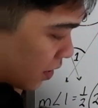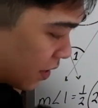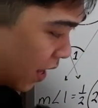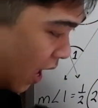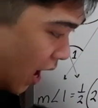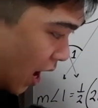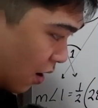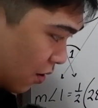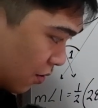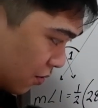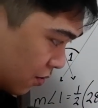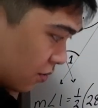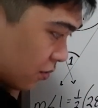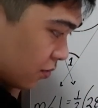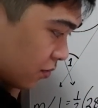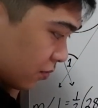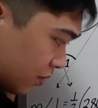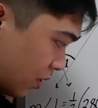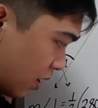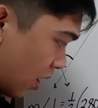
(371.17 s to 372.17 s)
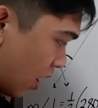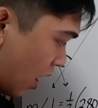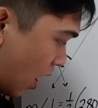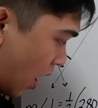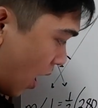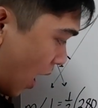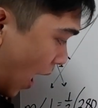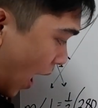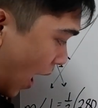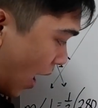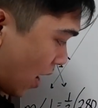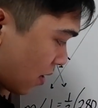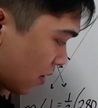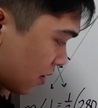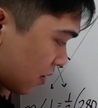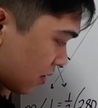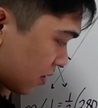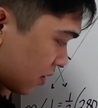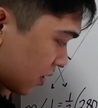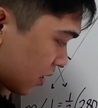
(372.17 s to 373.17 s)
Now
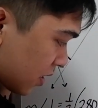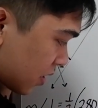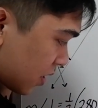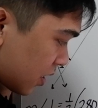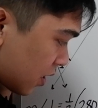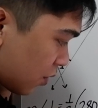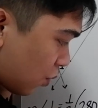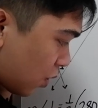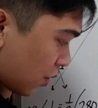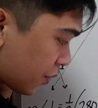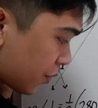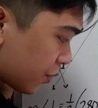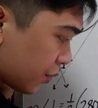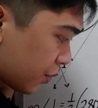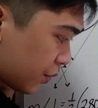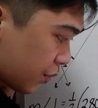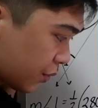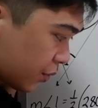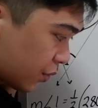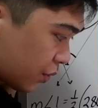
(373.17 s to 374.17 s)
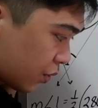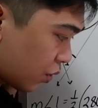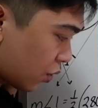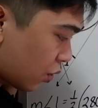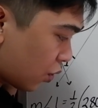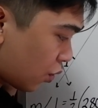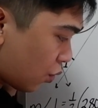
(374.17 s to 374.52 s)
x is equal to